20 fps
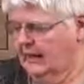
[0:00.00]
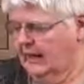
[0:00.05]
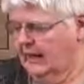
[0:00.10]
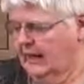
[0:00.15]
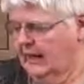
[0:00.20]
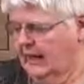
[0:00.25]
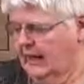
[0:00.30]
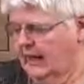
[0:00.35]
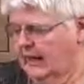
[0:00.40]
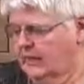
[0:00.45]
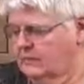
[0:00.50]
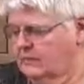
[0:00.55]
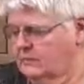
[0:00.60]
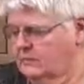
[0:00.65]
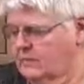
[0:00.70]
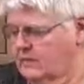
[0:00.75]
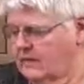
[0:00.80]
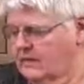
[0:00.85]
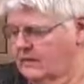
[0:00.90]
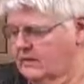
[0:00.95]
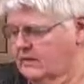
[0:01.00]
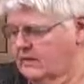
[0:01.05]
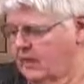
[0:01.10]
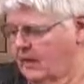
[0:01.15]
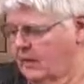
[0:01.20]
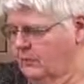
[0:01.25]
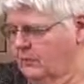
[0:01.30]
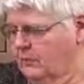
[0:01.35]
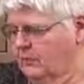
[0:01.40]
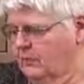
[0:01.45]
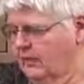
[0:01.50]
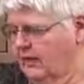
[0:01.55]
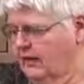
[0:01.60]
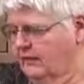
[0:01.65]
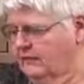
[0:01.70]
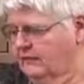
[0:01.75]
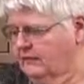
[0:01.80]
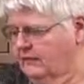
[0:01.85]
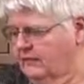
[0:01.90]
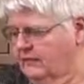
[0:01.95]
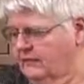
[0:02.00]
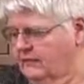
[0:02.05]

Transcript: and by the time you have four or